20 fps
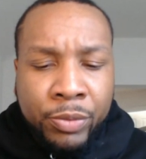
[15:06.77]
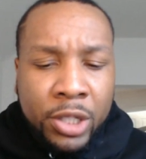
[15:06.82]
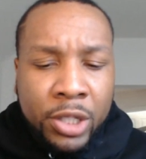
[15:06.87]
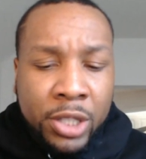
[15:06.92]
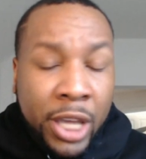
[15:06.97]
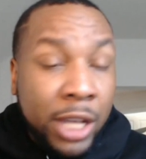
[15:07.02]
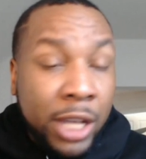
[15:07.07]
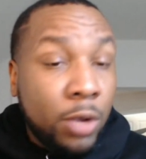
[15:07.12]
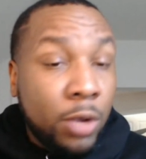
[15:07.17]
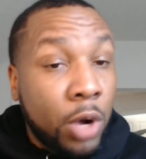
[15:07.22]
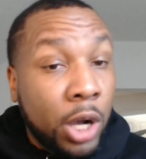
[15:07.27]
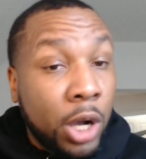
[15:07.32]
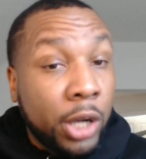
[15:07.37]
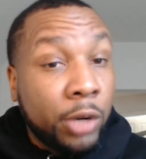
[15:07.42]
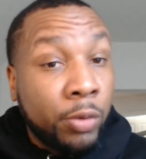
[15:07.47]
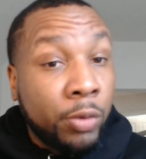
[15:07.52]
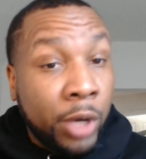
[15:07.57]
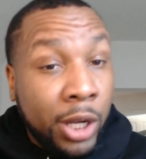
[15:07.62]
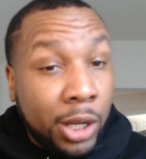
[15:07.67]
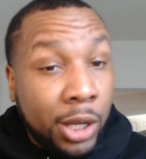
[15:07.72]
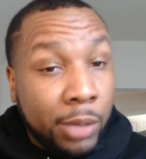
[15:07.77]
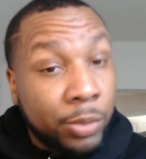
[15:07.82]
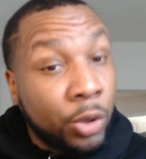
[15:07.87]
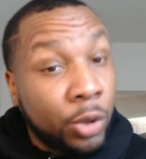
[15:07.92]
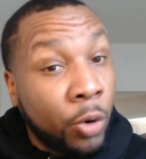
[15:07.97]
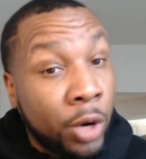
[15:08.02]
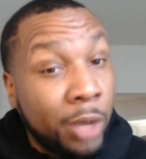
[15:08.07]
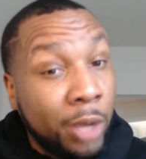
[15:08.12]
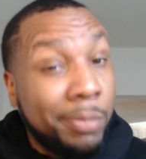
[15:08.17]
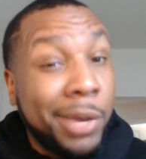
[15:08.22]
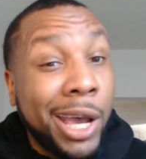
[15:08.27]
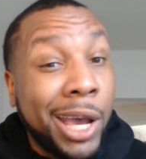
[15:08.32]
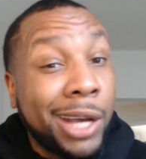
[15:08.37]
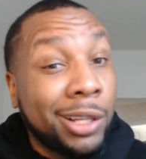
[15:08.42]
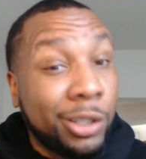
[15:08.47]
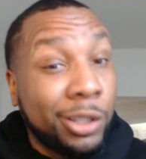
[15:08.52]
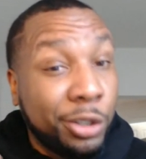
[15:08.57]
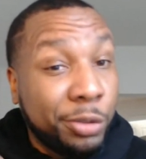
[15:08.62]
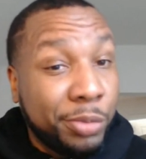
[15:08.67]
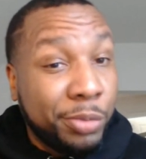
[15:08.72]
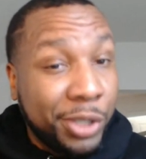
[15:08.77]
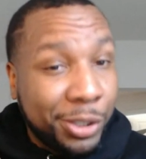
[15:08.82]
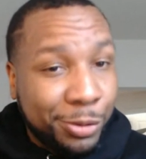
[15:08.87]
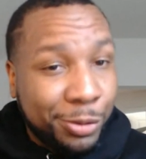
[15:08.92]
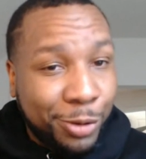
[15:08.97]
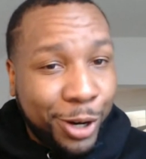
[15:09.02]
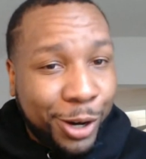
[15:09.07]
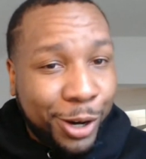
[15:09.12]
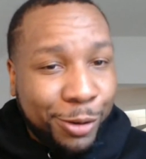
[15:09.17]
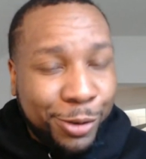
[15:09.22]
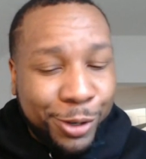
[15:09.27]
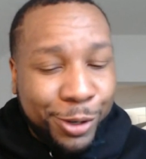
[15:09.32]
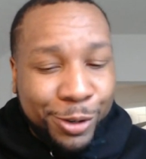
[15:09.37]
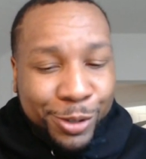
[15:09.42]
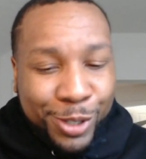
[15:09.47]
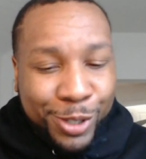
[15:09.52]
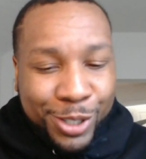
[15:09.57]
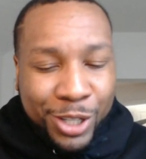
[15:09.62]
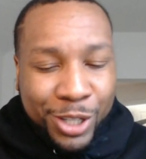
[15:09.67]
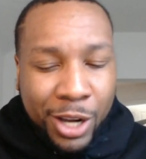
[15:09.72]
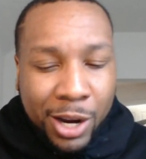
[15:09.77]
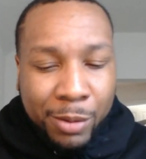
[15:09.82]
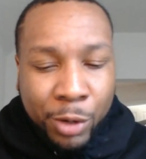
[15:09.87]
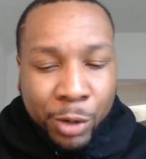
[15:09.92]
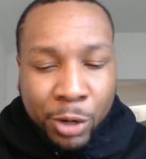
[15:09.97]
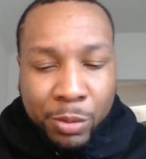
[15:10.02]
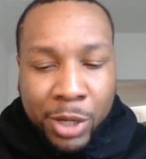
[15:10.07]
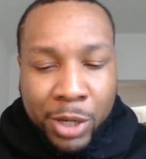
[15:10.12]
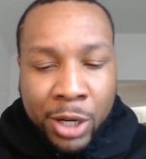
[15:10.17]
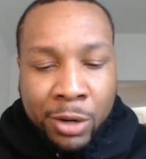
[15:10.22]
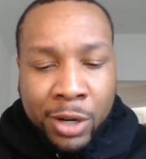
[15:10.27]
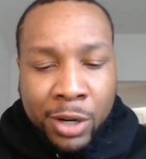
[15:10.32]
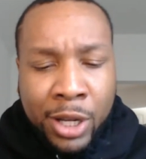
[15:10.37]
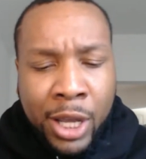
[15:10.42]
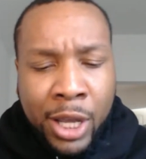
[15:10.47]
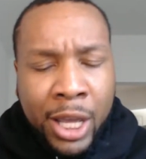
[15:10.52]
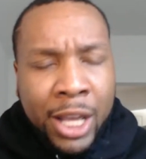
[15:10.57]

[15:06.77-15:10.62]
Taquan Graham, throwing it back a little bit, right from the Tom Herman era.